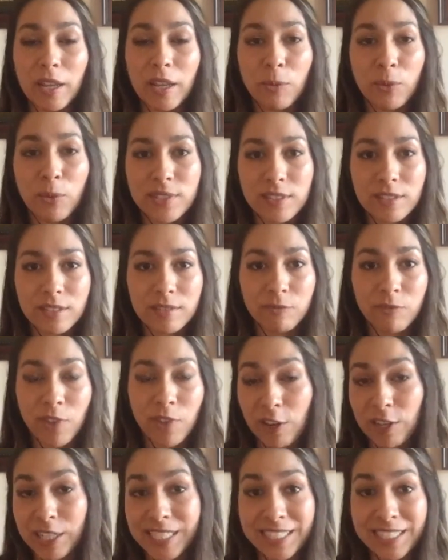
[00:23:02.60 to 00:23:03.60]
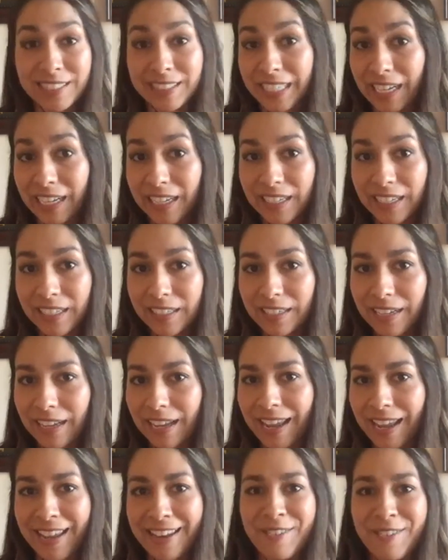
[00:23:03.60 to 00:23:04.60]
was very delayed
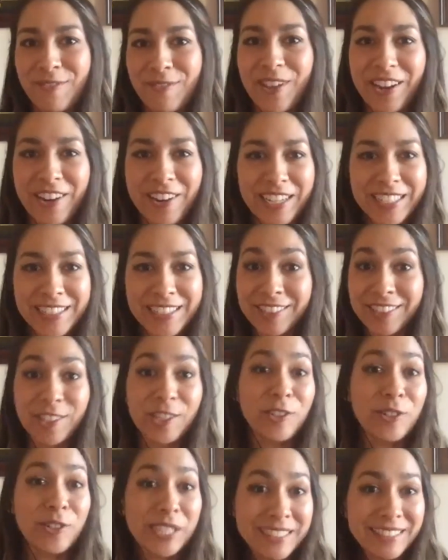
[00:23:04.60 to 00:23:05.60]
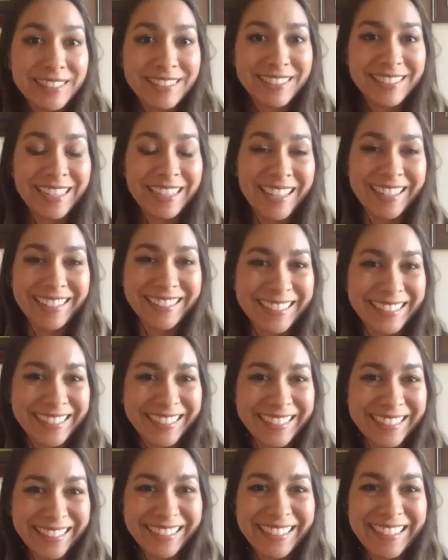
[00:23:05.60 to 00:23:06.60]
and very diluted.
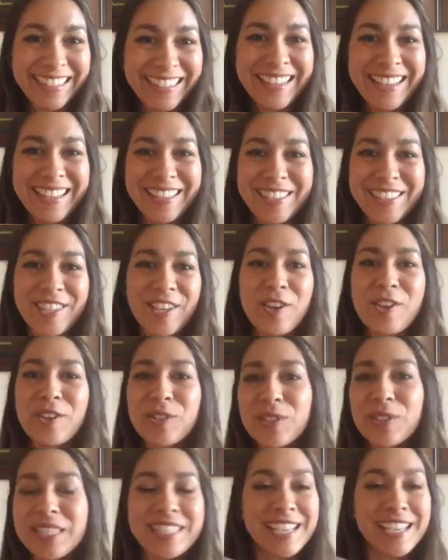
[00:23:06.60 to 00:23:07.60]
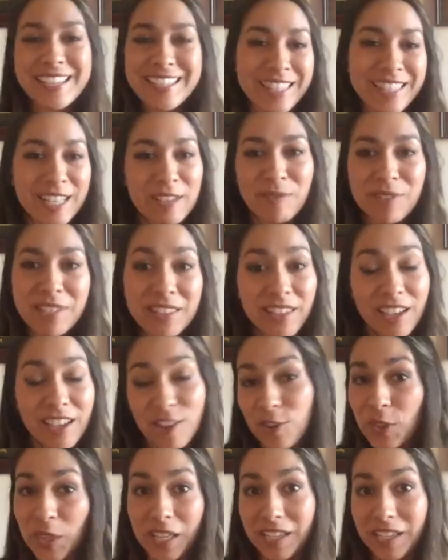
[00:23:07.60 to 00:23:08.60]
So you'll say something that you
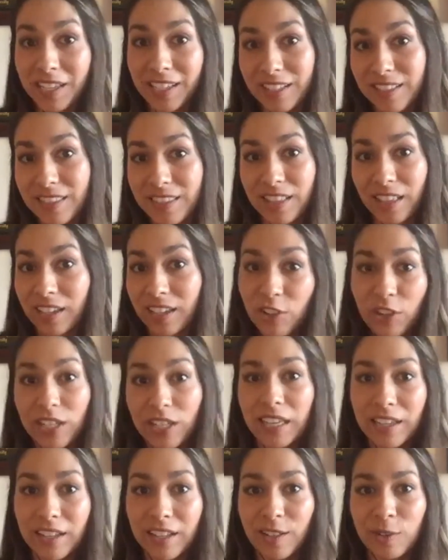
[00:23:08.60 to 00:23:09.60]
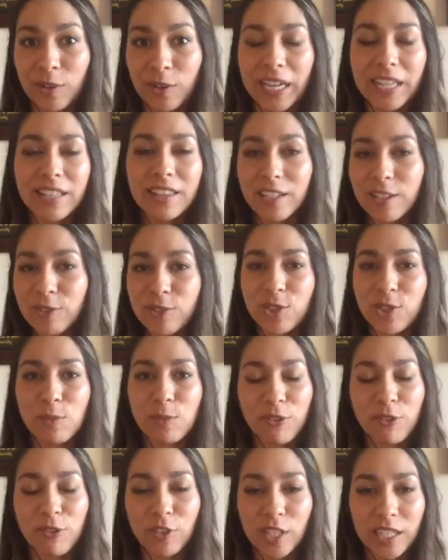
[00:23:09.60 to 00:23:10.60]
think it's like gonna kill, right? Like super
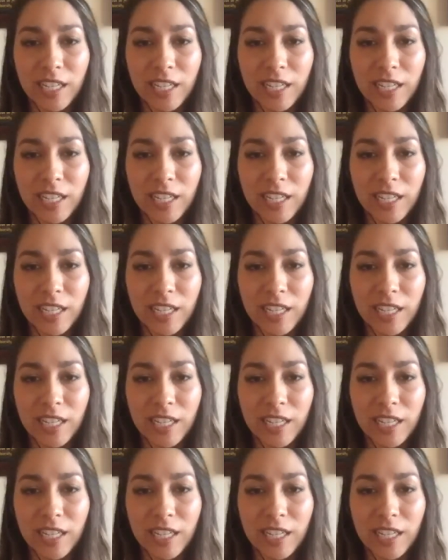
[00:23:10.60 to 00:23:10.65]
funny.